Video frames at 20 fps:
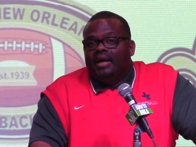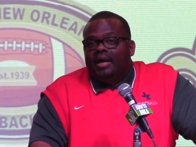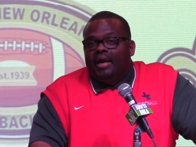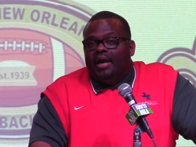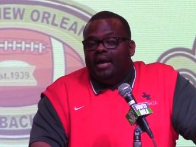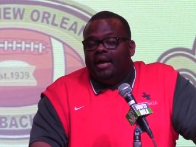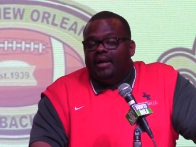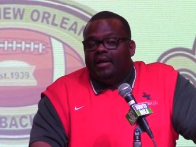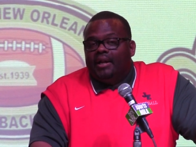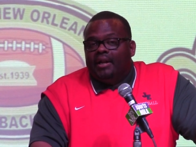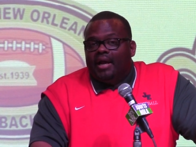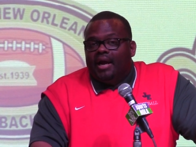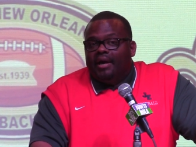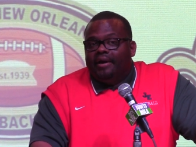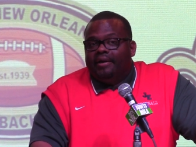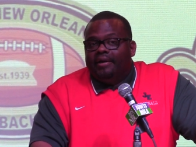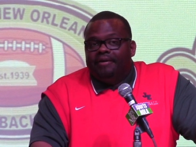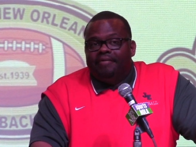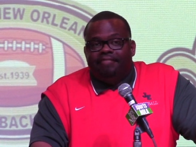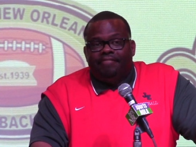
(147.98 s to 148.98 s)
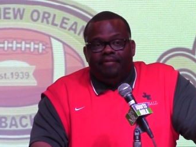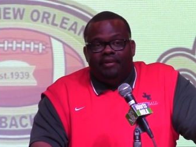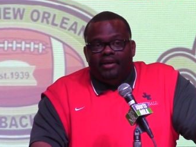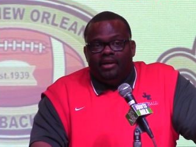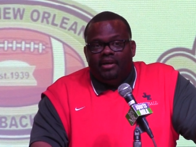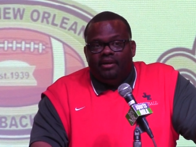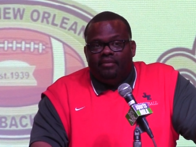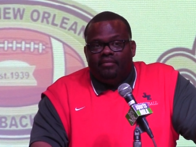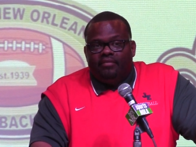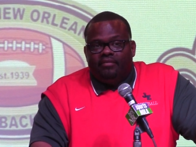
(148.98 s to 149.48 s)
And a lot of their
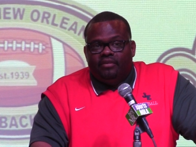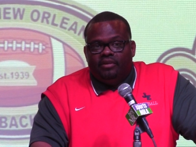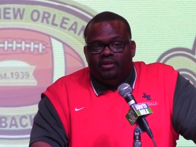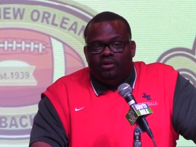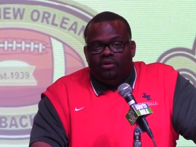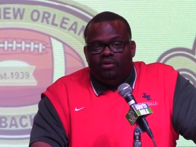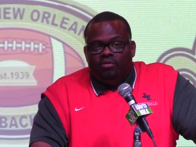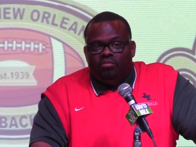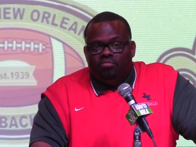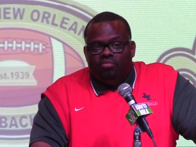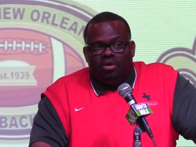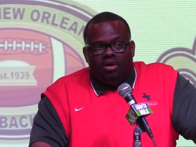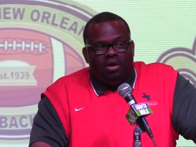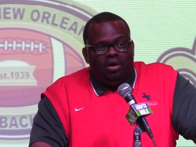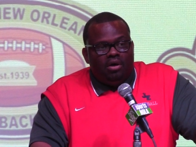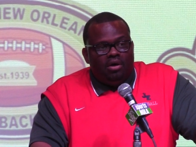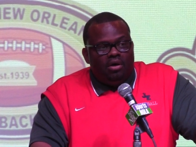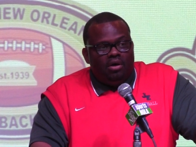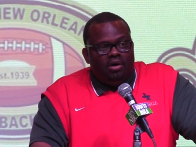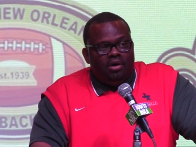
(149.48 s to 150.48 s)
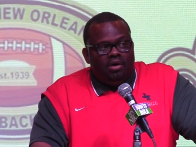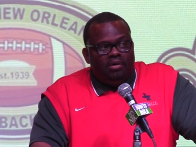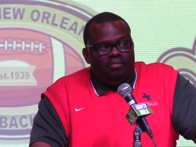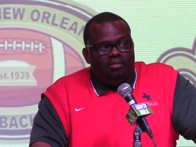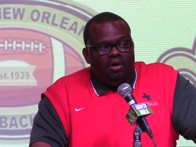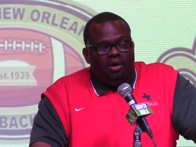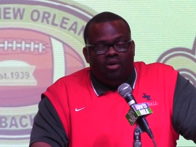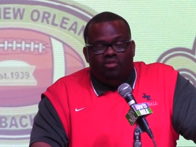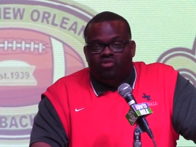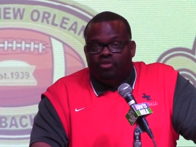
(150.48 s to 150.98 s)
friends, you know, uh,
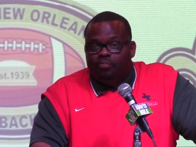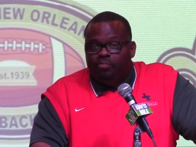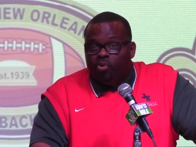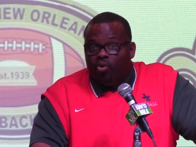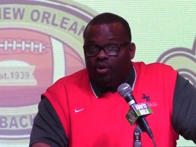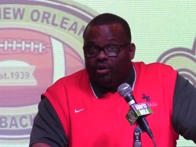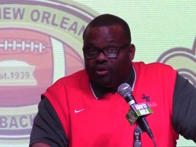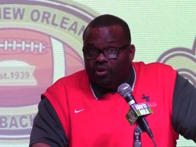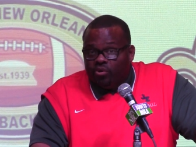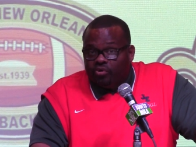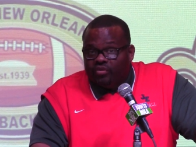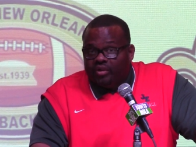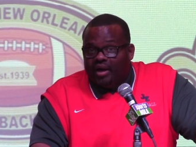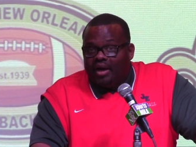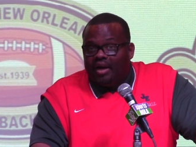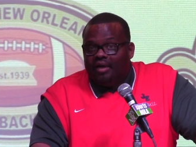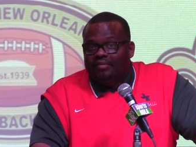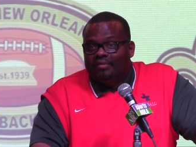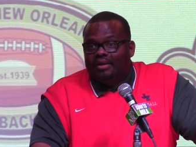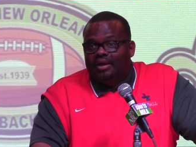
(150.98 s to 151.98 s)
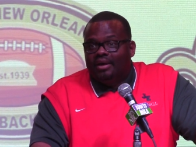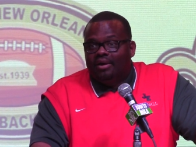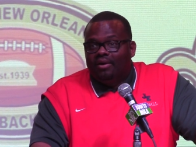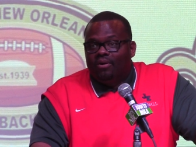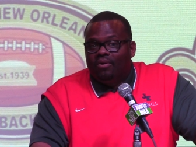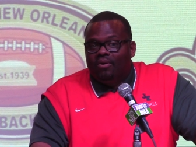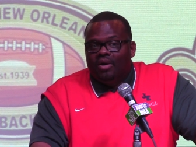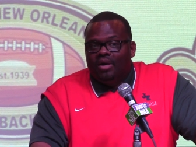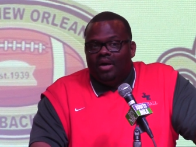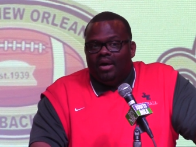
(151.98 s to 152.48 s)
um, are supporting those guys
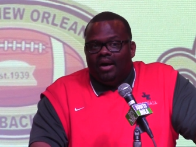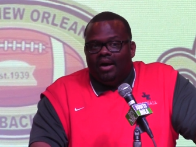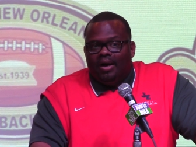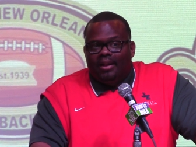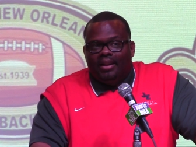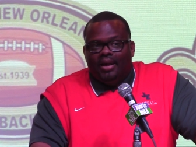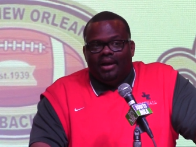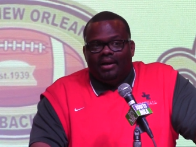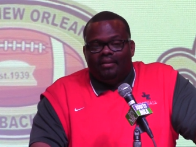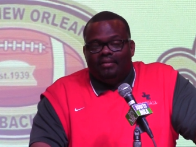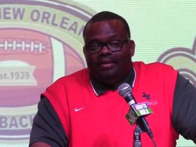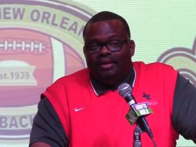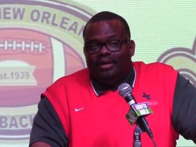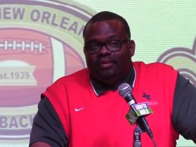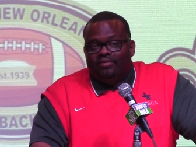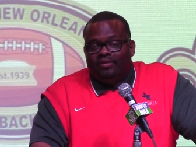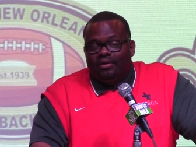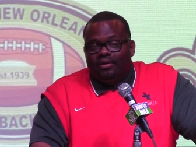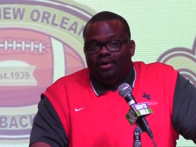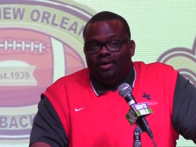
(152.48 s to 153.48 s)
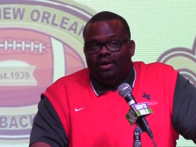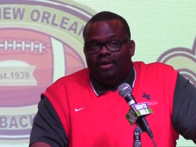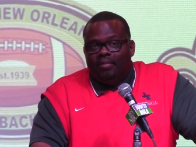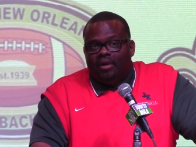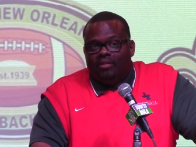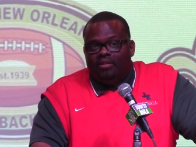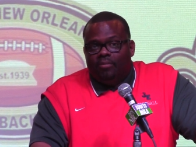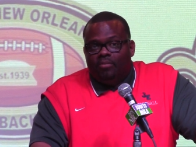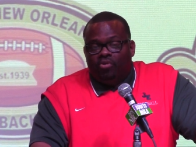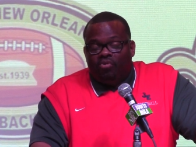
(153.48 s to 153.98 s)
now. A lot of things that
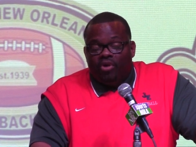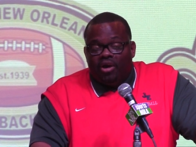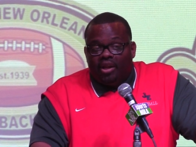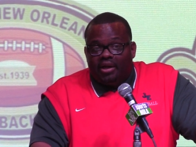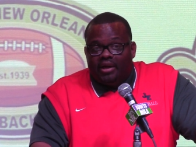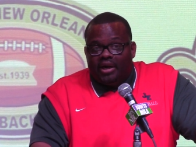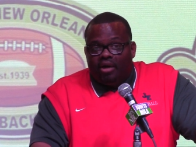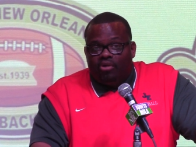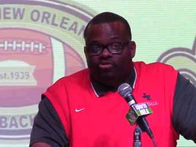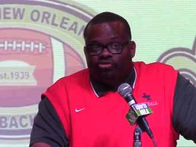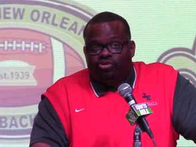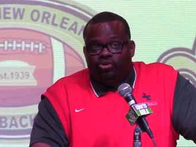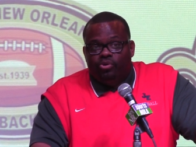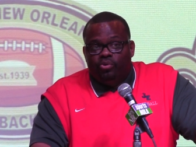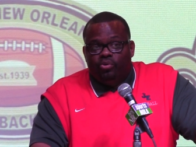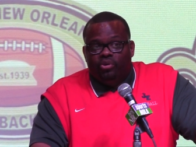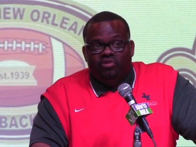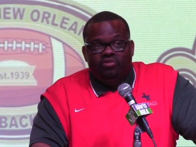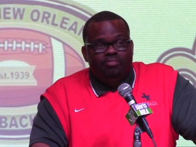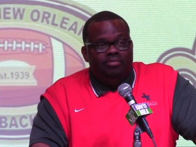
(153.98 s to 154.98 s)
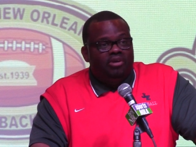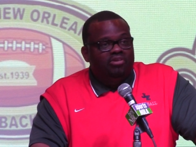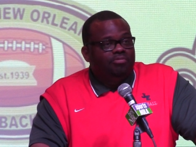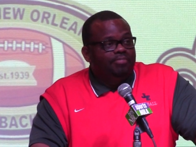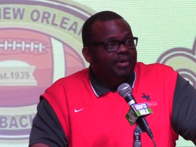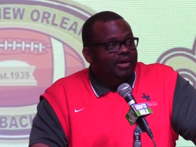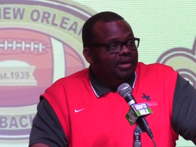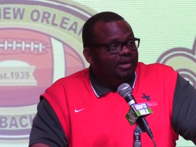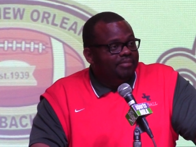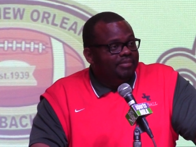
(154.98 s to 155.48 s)
um, the morale at our school is
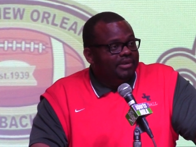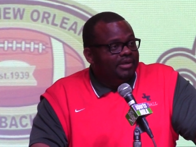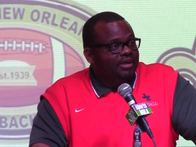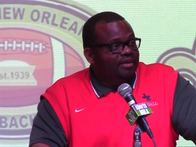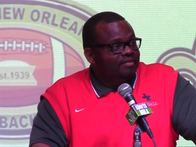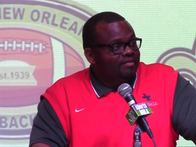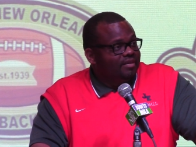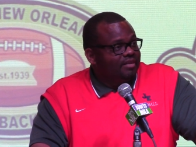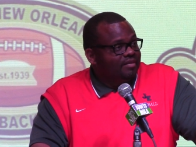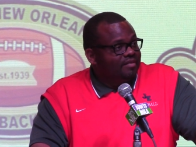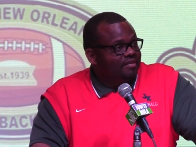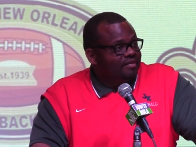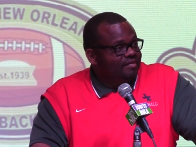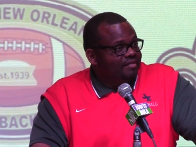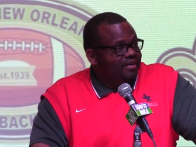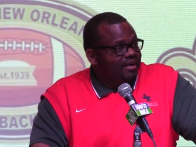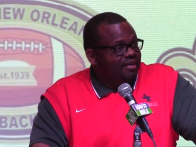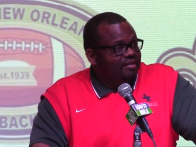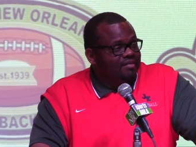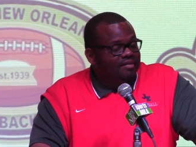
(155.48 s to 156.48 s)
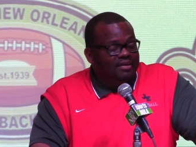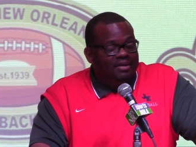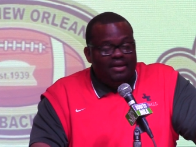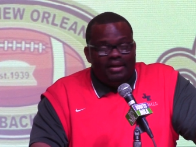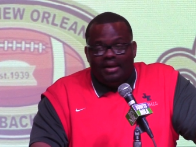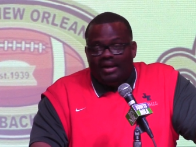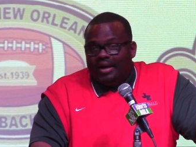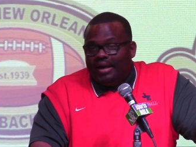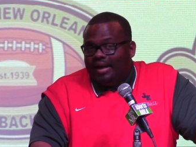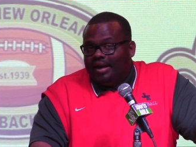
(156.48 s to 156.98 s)
much better because of their success.
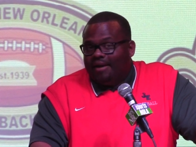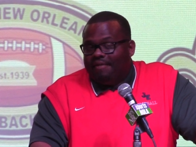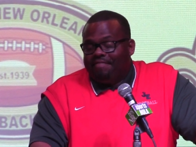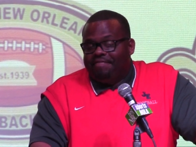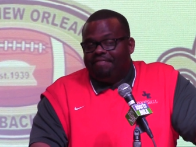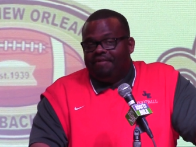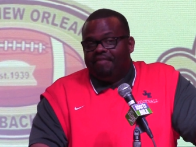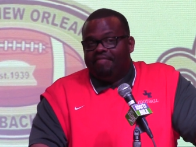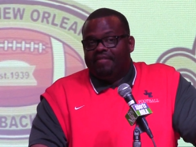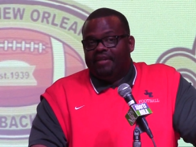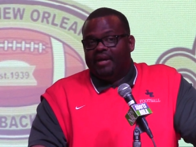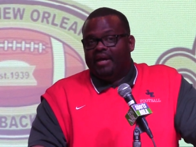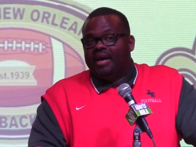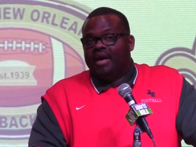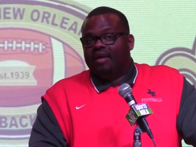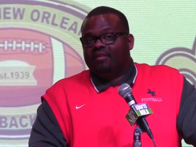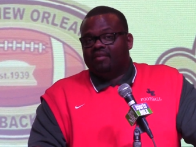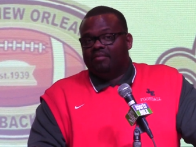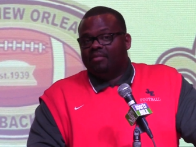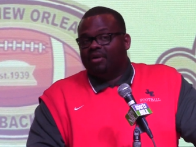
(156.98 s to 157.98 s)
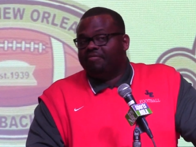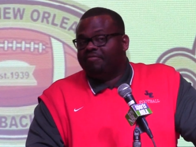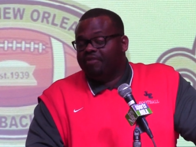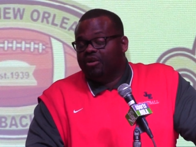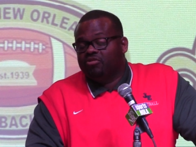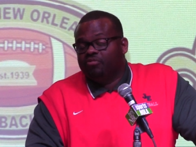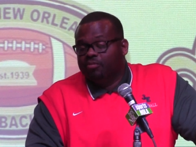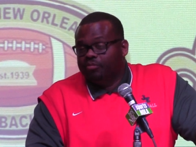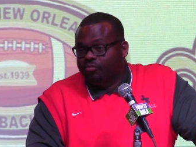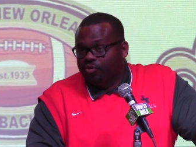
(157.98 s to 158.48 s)
I got 50 guys in my
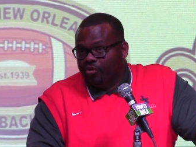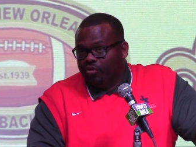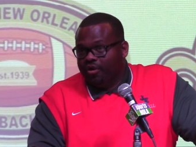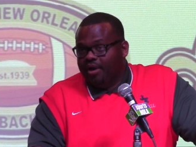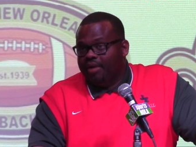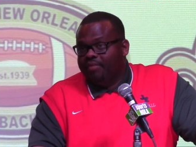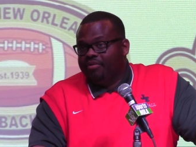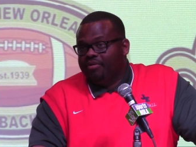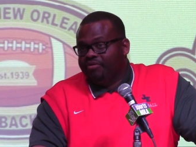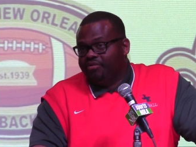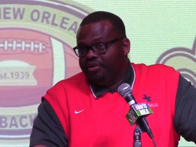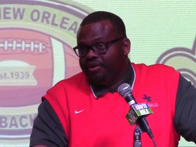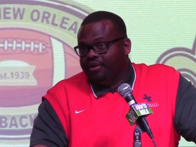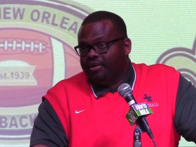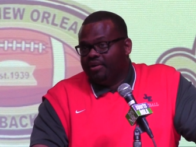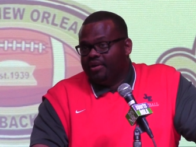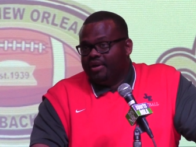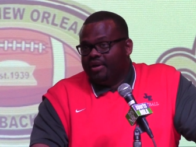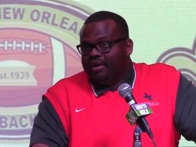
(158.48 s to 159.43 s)
freshman program this year.